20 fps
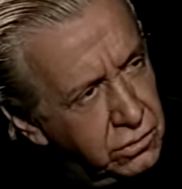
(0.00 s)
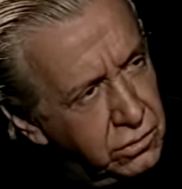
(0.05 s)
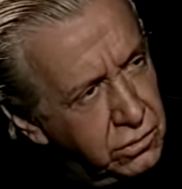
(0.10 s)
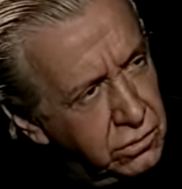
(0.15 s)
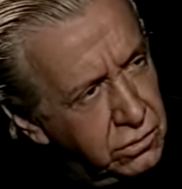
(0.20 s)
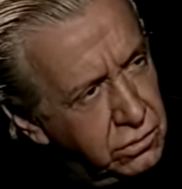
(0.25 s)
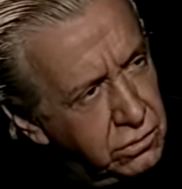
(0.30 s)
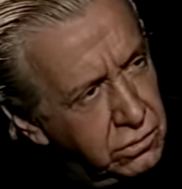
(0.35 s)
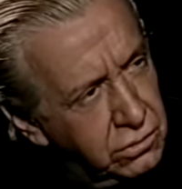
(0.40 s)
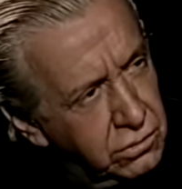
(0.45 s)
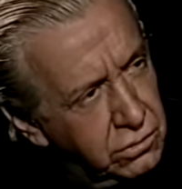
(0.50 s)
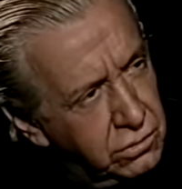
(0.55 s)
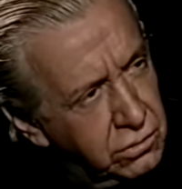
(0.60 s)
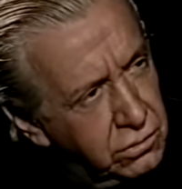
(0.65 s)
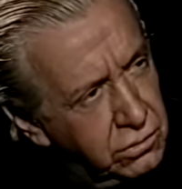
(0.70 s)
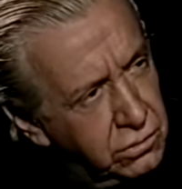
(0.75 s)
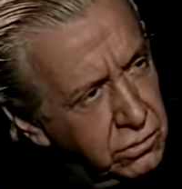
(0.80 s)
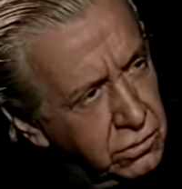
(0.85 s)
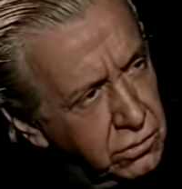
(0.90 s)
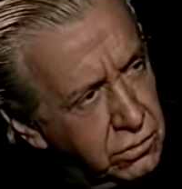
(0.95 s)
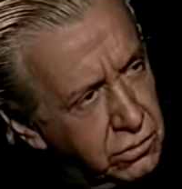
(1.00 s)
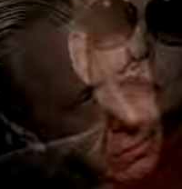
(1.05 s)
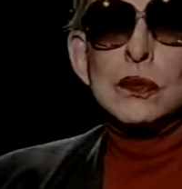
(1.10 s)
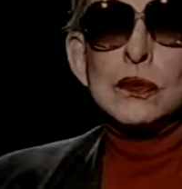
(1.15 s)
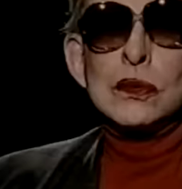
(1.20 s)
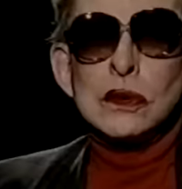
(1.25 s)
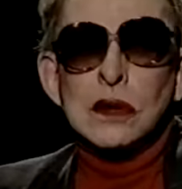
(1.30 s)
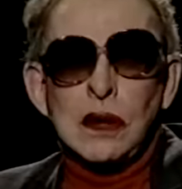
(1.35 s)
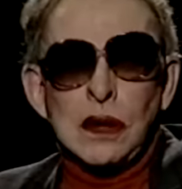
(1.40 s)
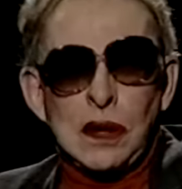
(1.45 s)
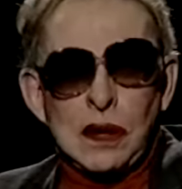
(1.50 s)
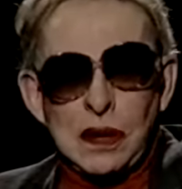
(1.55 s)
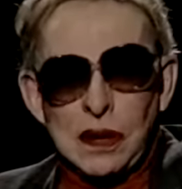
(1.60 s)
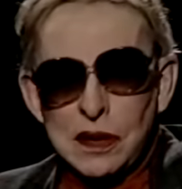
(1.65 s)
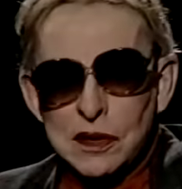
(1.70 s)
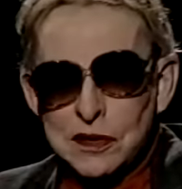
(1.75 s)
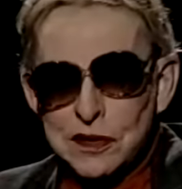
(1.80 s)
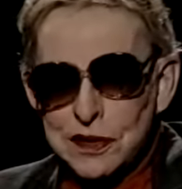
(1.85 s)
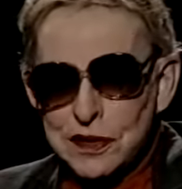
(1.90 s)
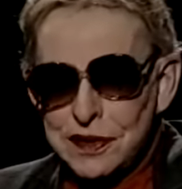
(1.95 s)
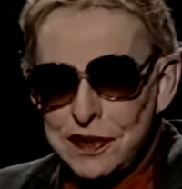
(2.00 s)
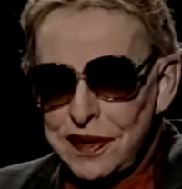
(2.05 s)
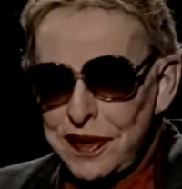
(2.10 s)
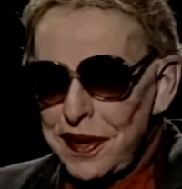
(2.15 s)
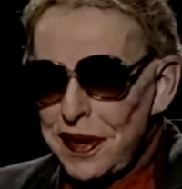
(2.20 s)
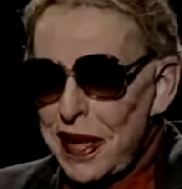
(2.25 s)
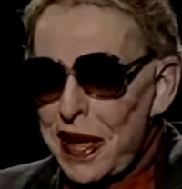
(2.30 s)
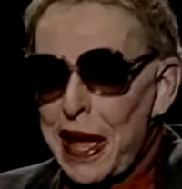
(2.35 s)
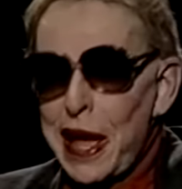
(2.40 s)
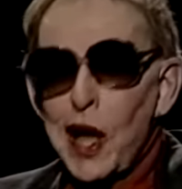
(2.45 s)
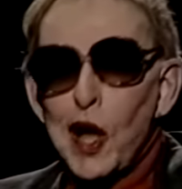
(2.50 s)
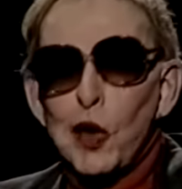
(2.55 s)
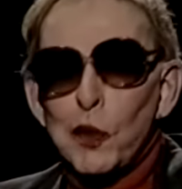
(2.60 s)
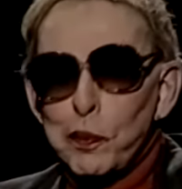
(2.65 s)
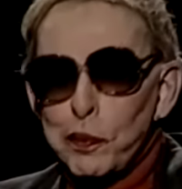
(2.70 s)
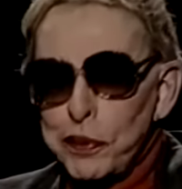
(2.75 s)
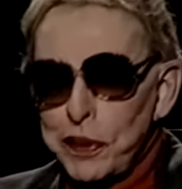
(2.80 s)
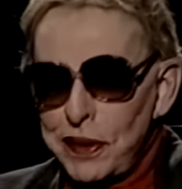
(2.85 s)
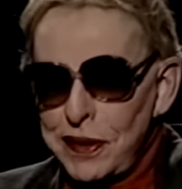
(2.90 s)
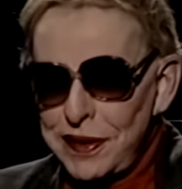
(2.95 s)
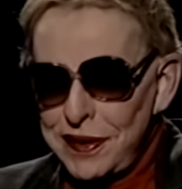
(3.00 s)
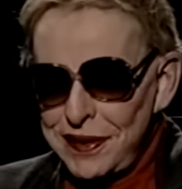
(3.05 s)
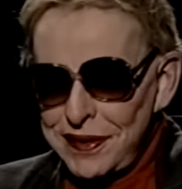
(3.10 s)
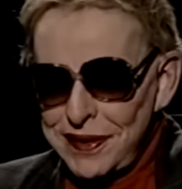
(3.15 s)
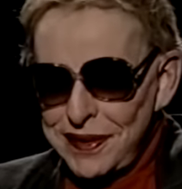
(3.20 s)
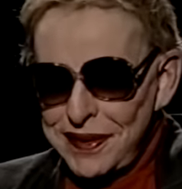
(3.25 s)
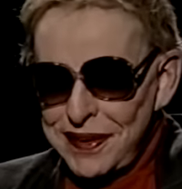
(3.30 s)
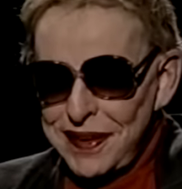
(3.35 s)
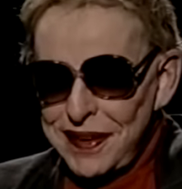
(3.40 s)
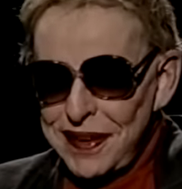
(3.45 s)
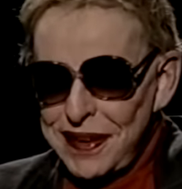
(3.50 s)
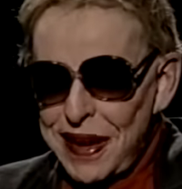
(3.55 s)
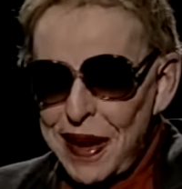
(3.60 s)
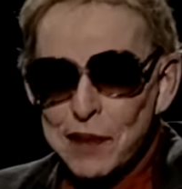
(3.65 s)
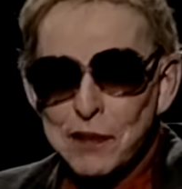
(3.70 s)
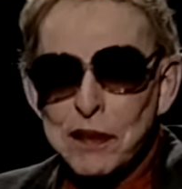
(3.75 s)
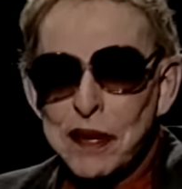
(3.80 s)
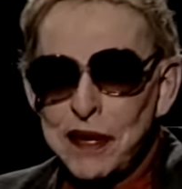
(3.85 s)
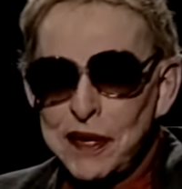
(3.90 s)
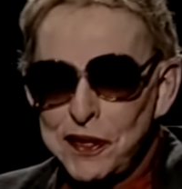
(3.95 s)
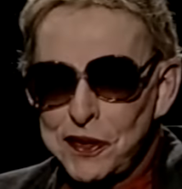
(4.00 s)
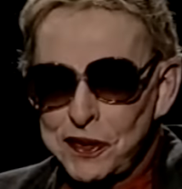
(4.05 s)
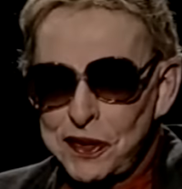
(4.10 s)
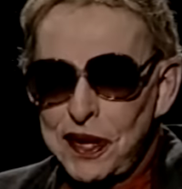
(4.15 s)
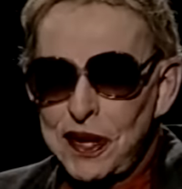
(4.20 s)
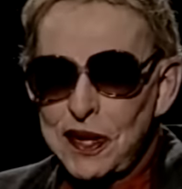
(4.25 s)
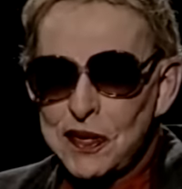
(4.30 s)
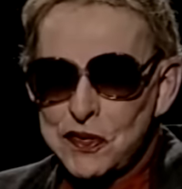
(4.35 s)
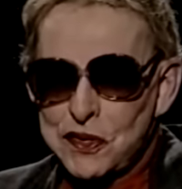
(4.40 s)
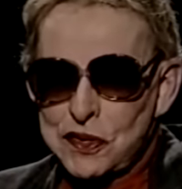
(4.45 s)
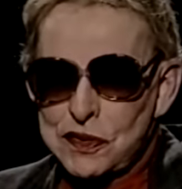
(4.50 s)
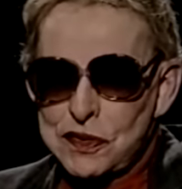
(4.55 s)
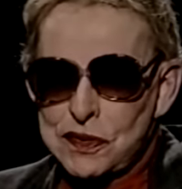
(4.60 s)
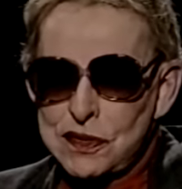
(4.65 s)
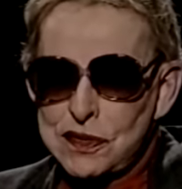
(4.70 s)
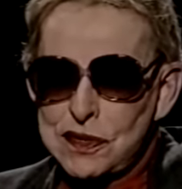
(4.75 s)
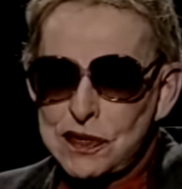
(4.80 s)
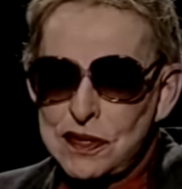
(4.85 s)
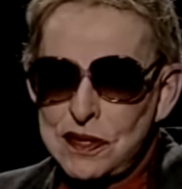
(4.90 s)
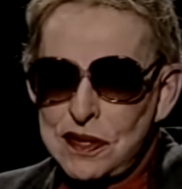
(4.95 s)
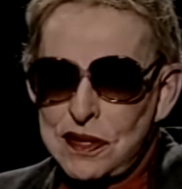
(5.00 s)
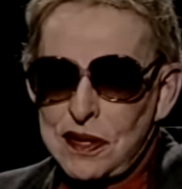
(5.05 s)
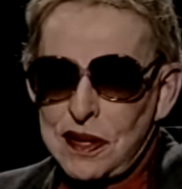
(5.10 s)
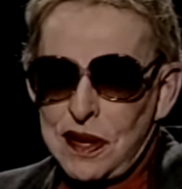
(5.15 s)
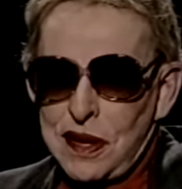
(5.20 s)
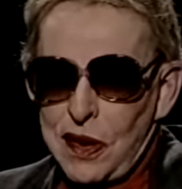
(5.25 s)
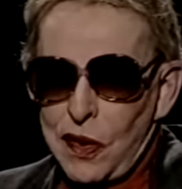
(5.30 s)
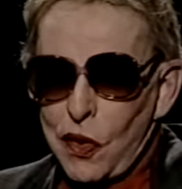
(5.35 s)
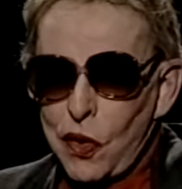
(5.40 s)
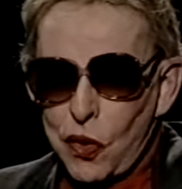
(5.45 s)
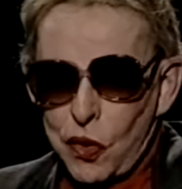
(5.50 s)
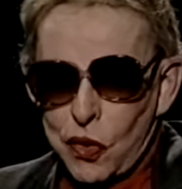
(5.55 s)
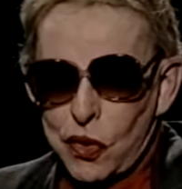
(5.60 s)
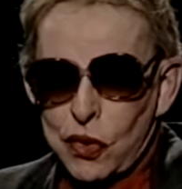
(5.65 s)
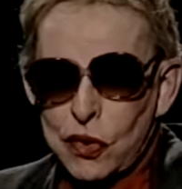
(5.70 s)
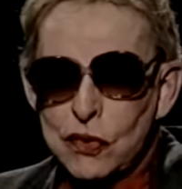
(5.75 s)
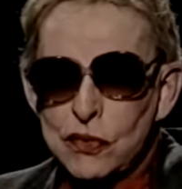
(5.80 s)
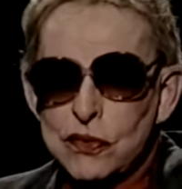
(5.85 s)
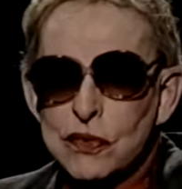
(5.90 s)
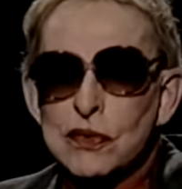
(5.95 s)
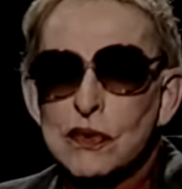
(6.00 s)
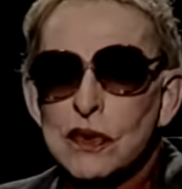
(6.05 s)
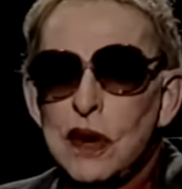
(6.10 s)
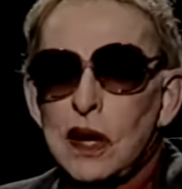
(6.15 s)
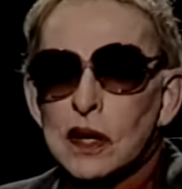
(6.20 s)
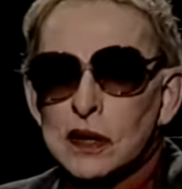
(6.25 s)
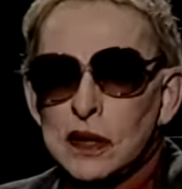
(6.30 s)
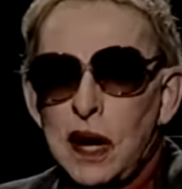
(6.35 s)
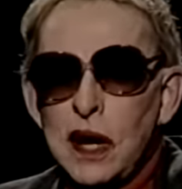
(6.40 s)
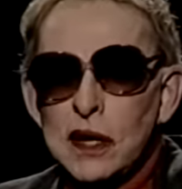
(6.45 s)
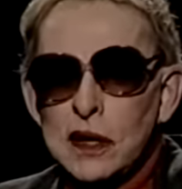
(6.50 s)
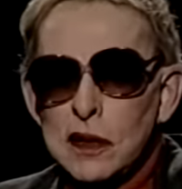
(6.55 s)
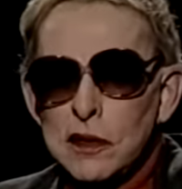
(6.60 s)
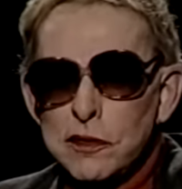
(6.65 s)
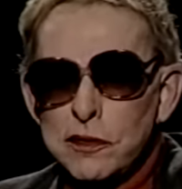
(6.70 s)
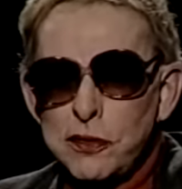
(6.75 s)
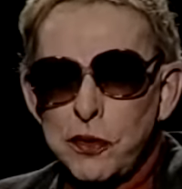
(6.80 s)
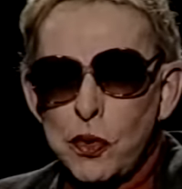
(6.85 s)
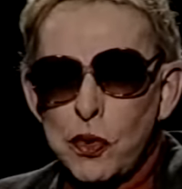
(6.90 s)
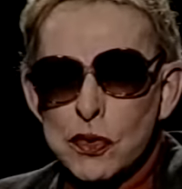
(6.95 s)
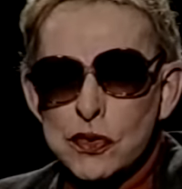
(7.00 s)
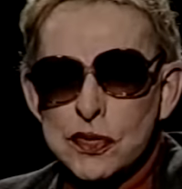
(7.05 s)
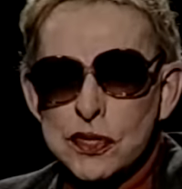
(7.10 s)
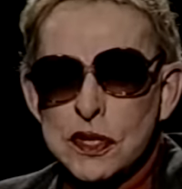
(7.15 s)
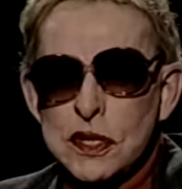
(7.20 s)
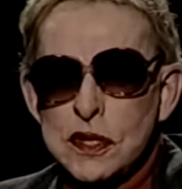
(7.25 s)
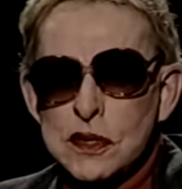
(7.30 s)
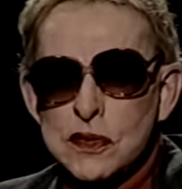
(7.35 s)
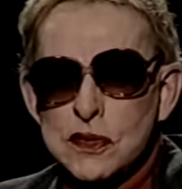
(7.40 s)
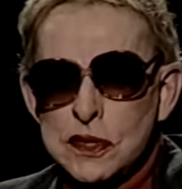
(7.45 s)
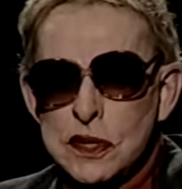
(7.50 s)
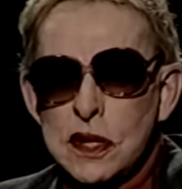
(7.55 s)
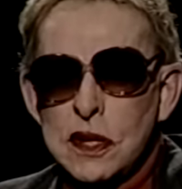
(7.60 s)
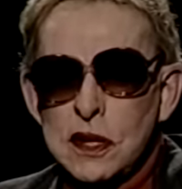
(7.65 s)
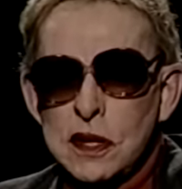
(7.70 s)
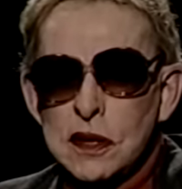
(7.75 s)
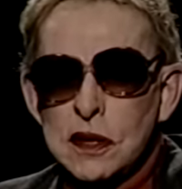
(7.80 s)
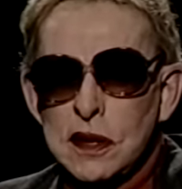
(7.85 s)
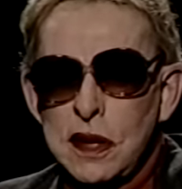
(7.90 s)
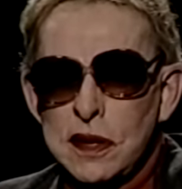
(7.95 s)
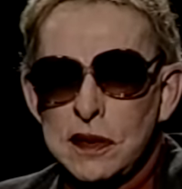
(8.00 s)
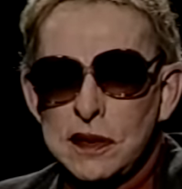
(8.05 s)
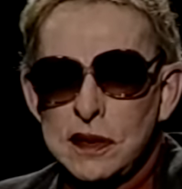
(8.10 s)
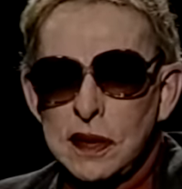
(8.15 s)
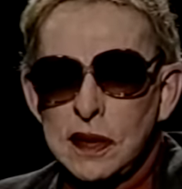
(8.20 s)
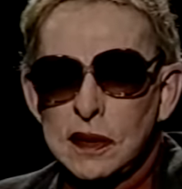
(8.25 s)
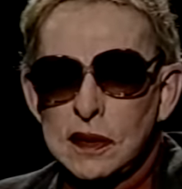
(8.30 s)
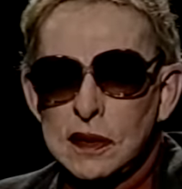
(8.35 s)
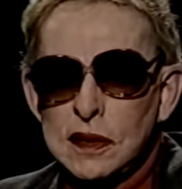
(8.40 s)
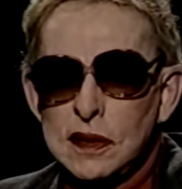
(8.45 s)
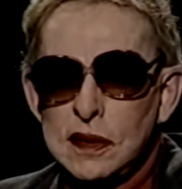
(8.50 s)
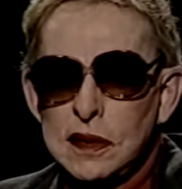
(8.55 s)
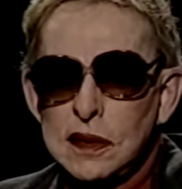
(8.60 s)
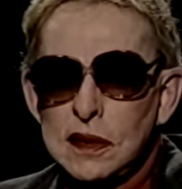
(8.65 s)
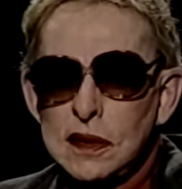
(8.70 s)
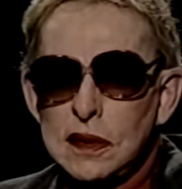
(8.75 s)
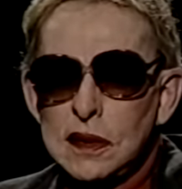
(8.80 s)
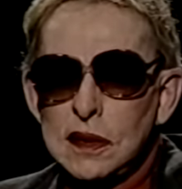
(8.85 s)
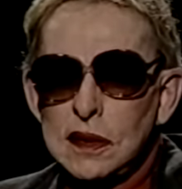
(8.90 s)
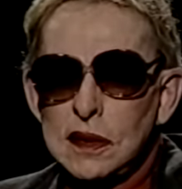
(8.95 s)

I have said, oh God help me on many occasions, or a guiding force is there, I think.